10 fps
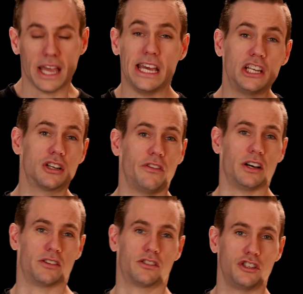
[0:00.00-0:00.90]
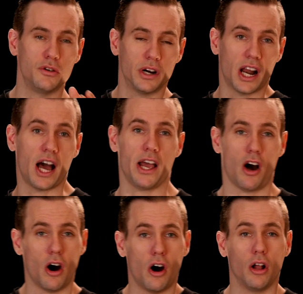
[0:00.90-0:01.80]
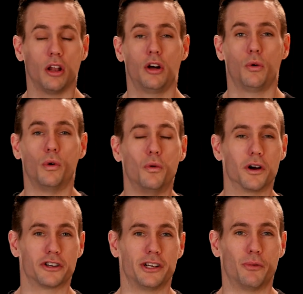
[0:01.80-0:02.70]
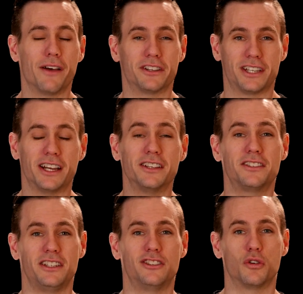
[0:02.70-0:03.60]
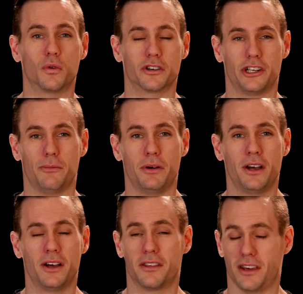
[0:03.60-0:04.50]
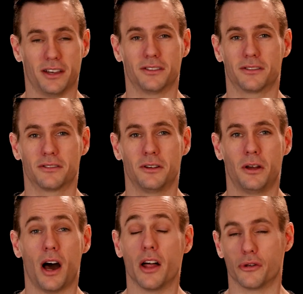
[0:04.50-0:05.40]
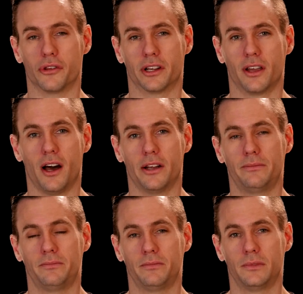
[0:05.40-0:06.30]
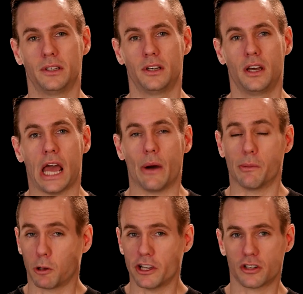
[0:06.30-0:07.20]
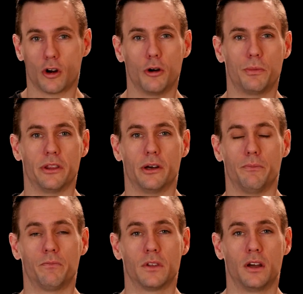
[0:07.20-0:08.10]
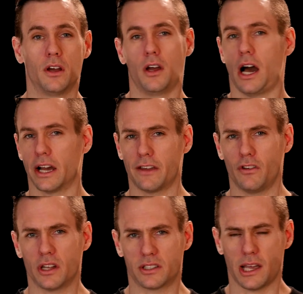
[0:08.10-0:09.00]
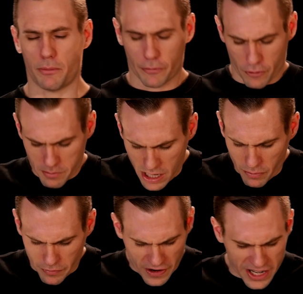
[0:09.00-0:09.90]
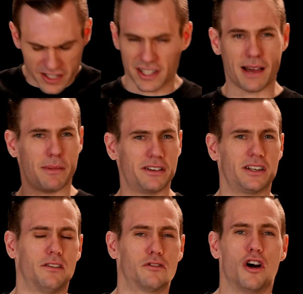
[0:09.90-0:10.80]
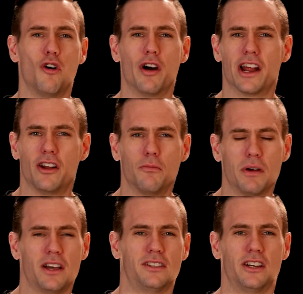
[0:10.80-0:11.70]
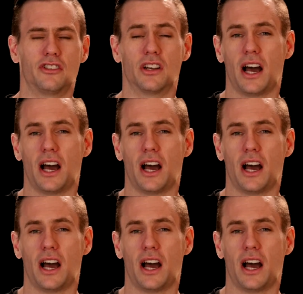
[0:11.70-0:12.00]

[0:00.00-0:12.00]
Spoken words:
Each of us, you and I, all will worship. We have a tendency to worship things other than God. And we place our hope in them. I'll give you an example. For me, if I just let myself go and I don't pay attention,